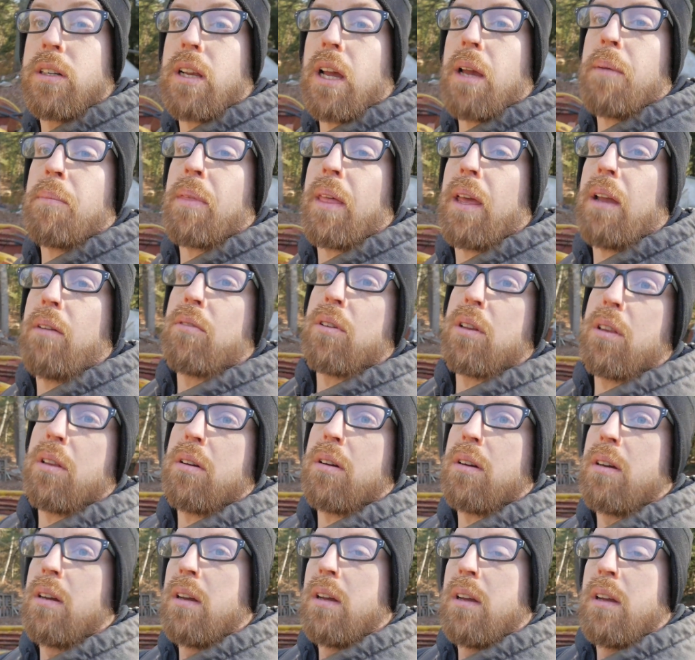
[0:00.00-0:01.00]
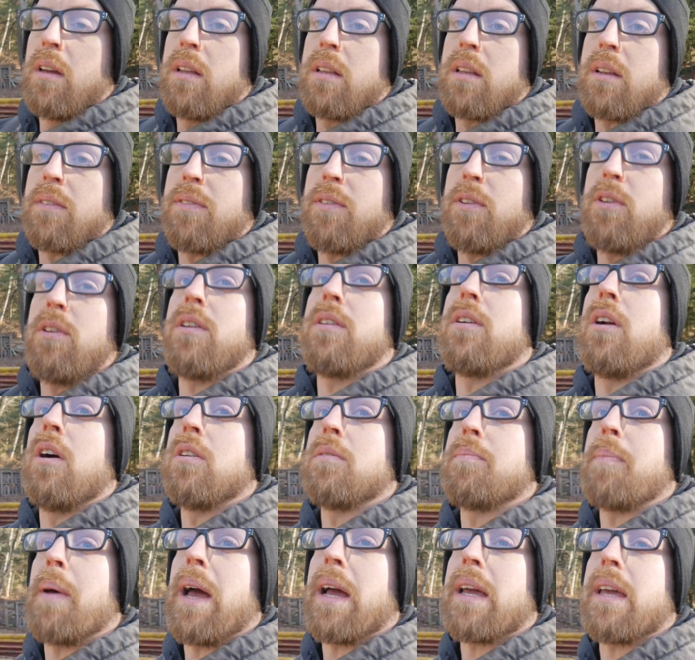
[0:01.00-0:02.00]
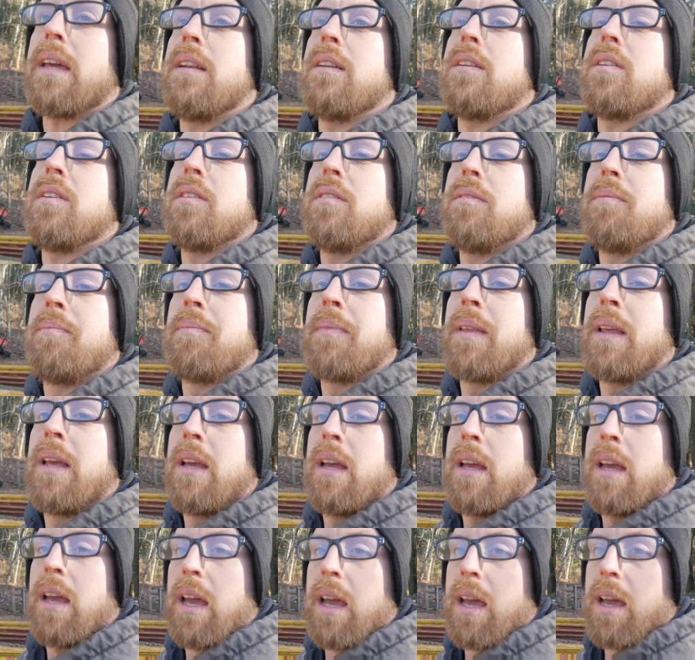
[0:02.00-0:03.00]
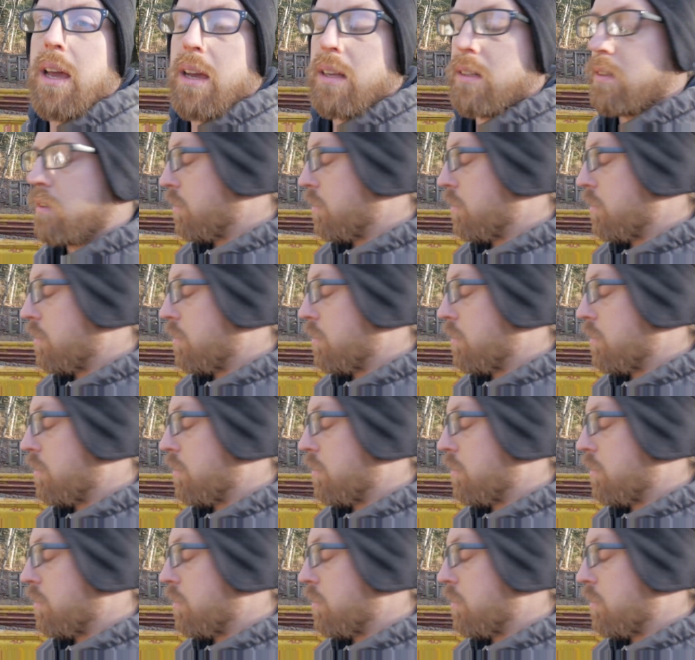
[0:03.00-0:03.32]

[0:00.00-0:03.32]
type thing where the fluid goes back into. And